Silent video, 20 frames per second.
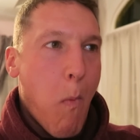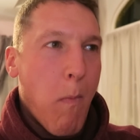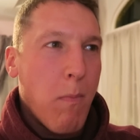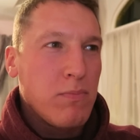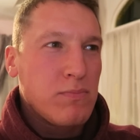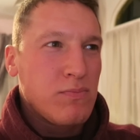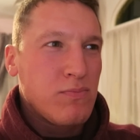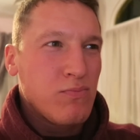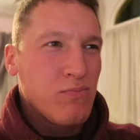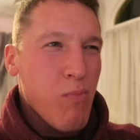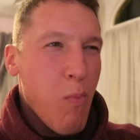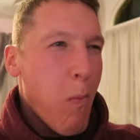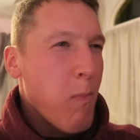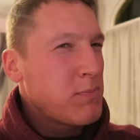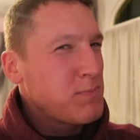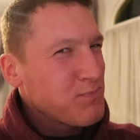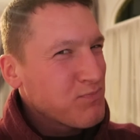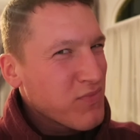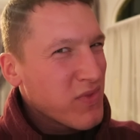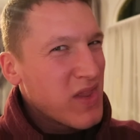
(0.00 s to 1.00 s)
That
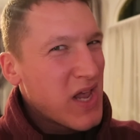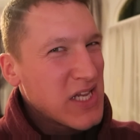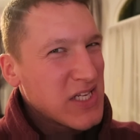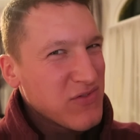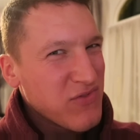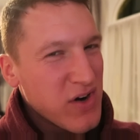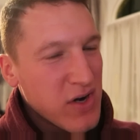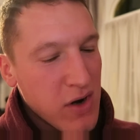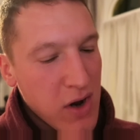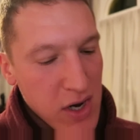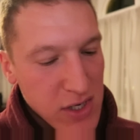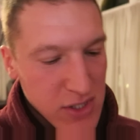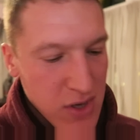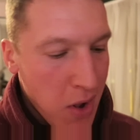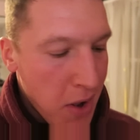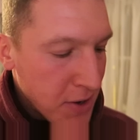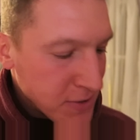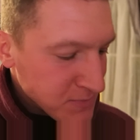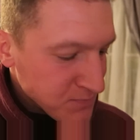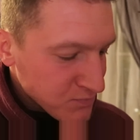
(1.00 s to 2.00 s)
isn't very nice.
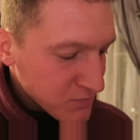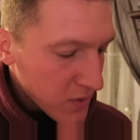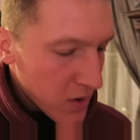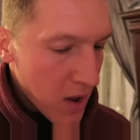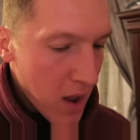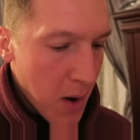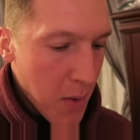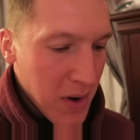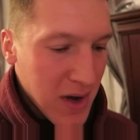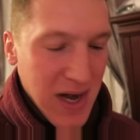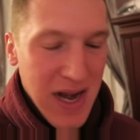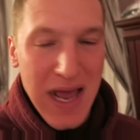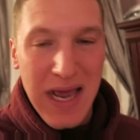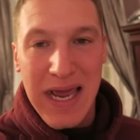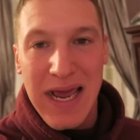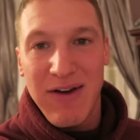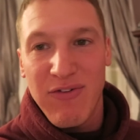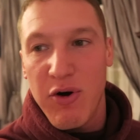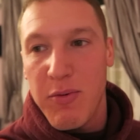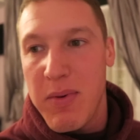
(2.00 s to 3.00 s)
We're gonna
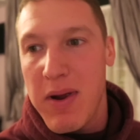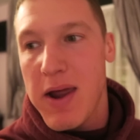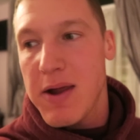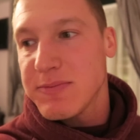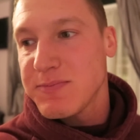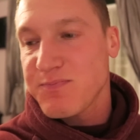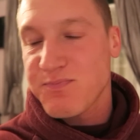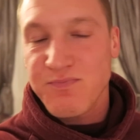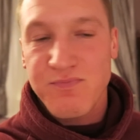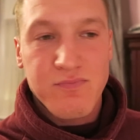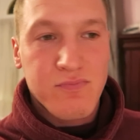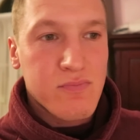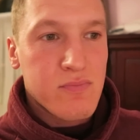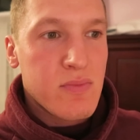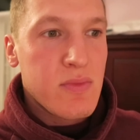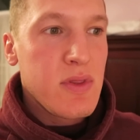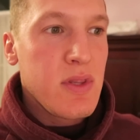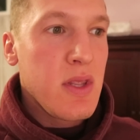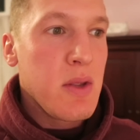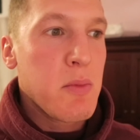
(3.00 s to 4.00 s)
hang out for a bit.
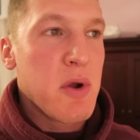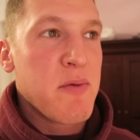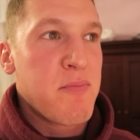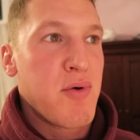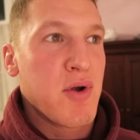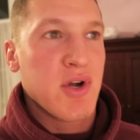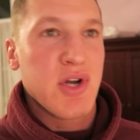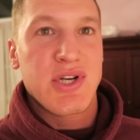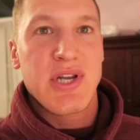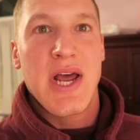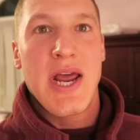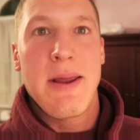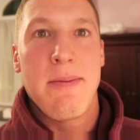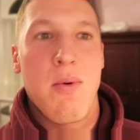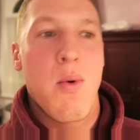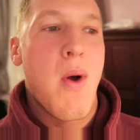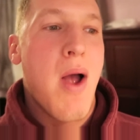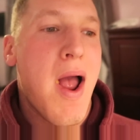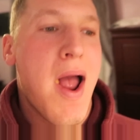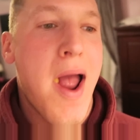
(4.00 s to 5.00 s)
We booked a
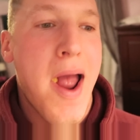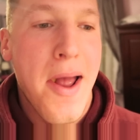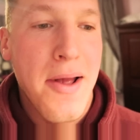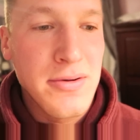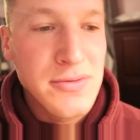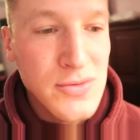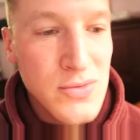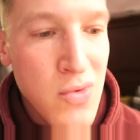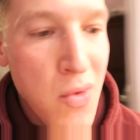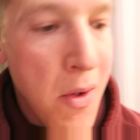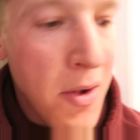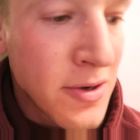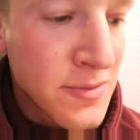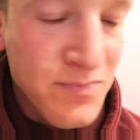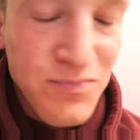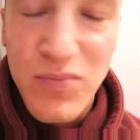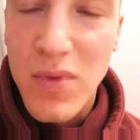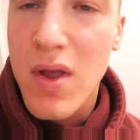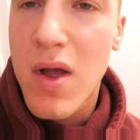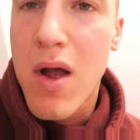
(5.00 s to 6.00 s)
table at
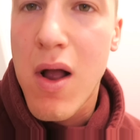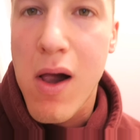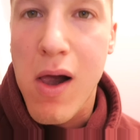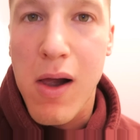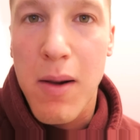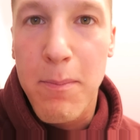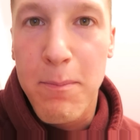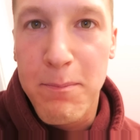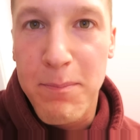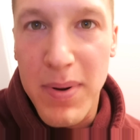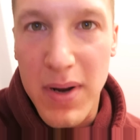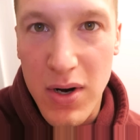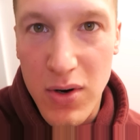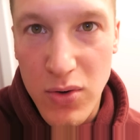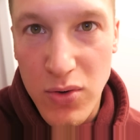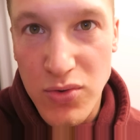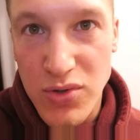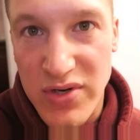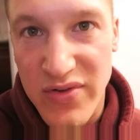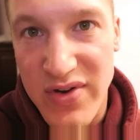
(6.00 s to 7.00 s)

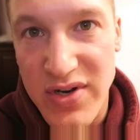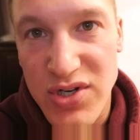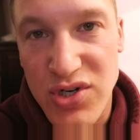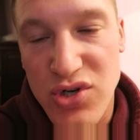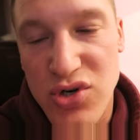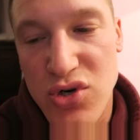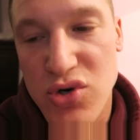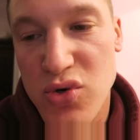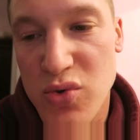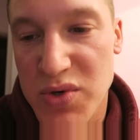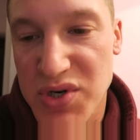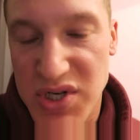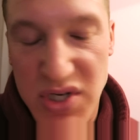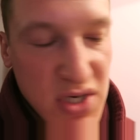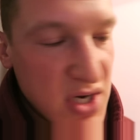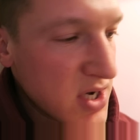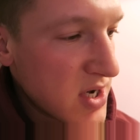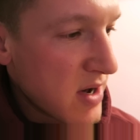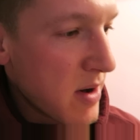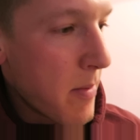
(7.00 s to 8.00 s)
Bill's, I think it's called, which
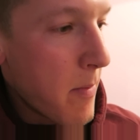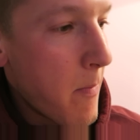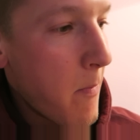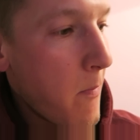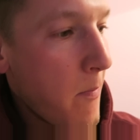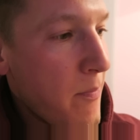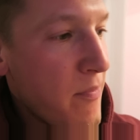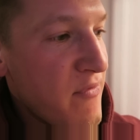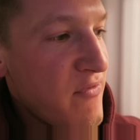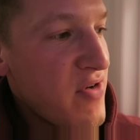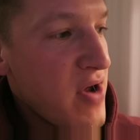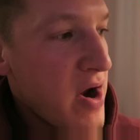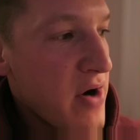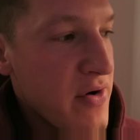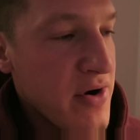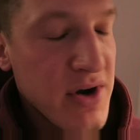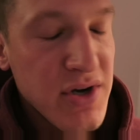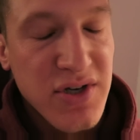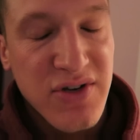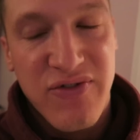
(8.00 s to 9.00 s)
is like a
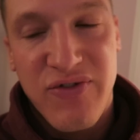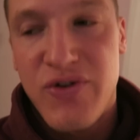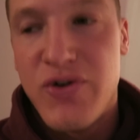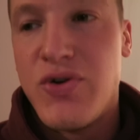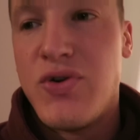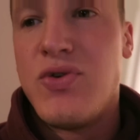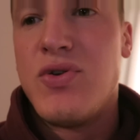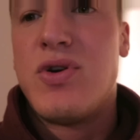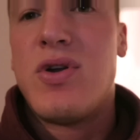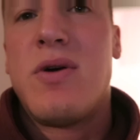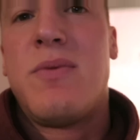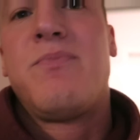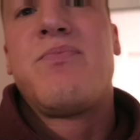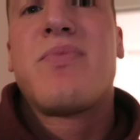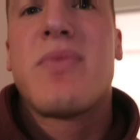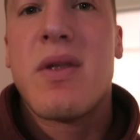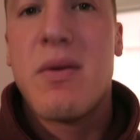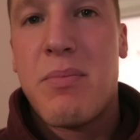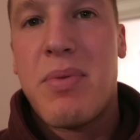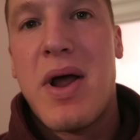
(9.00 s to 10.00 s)
various food
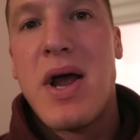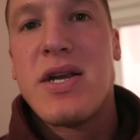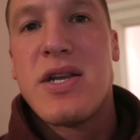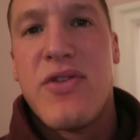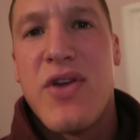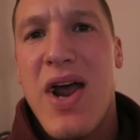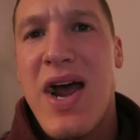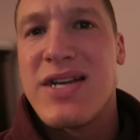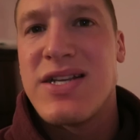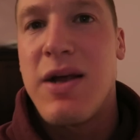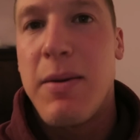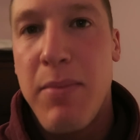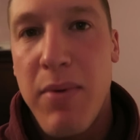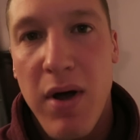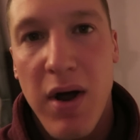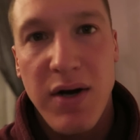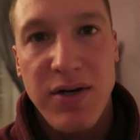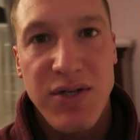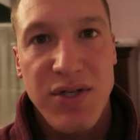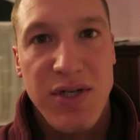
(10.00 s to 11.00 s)
place. I think it has like
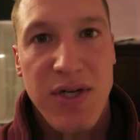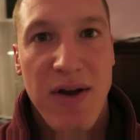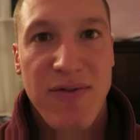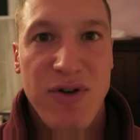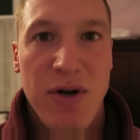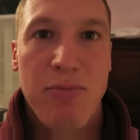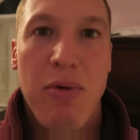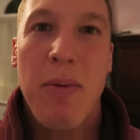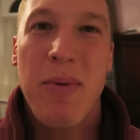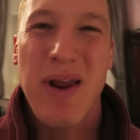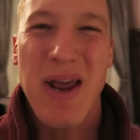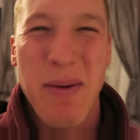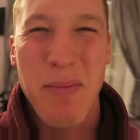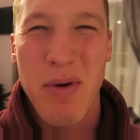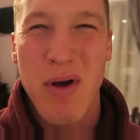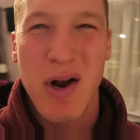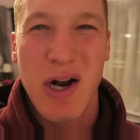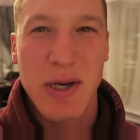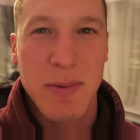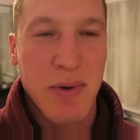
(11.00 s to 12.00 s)
burgers and stuff, so I'll probably get a
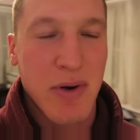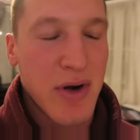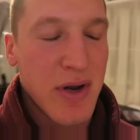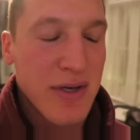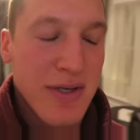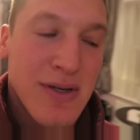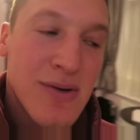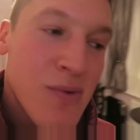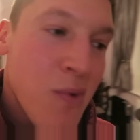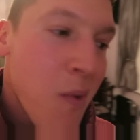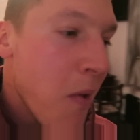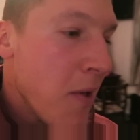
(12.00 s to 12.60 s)
burger, to be honest.